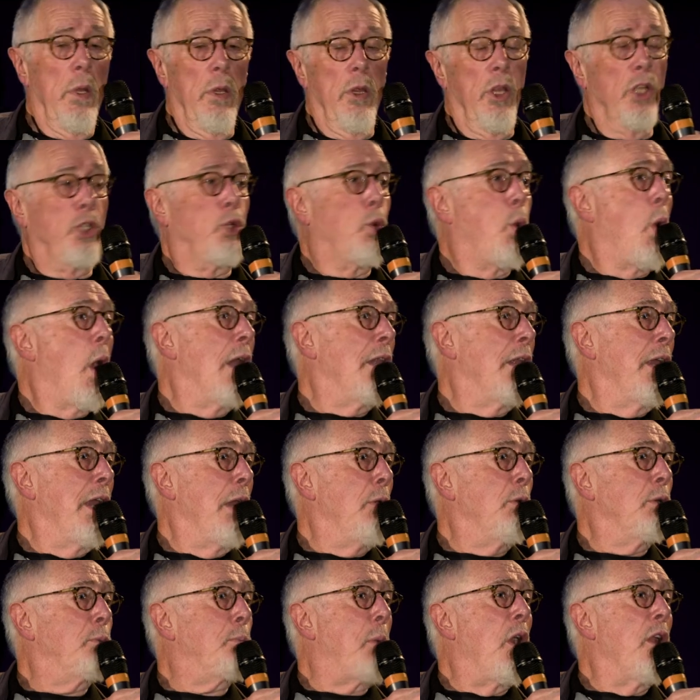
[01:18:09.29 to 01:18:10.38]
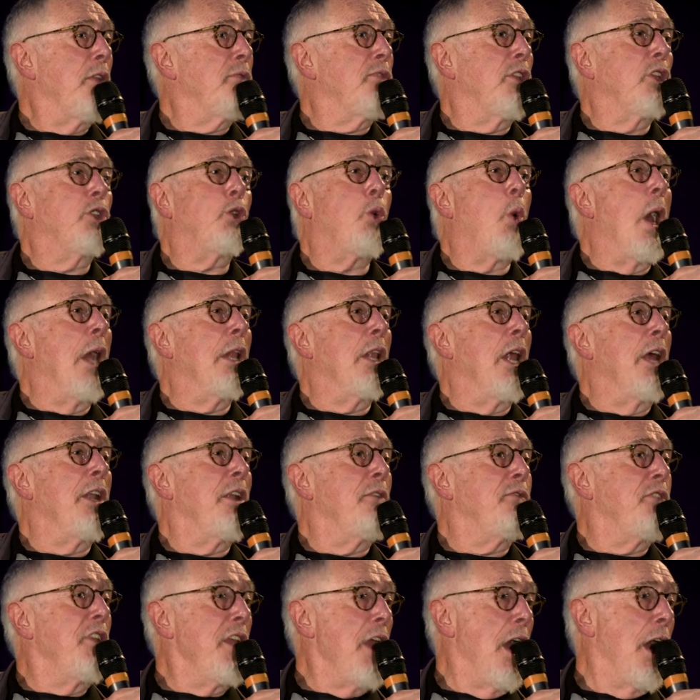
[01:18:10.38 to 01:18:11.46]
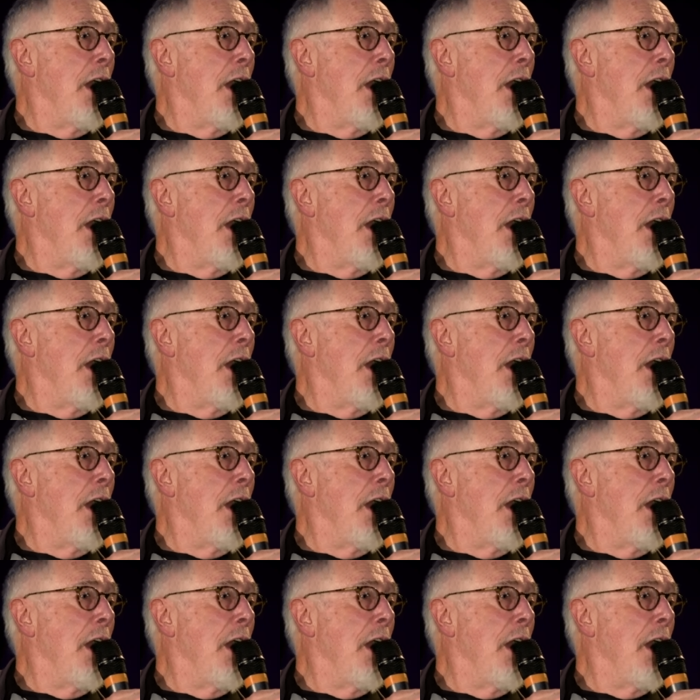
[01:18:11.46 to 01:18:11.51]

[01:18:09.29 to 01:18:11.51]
he was part of the twilight of the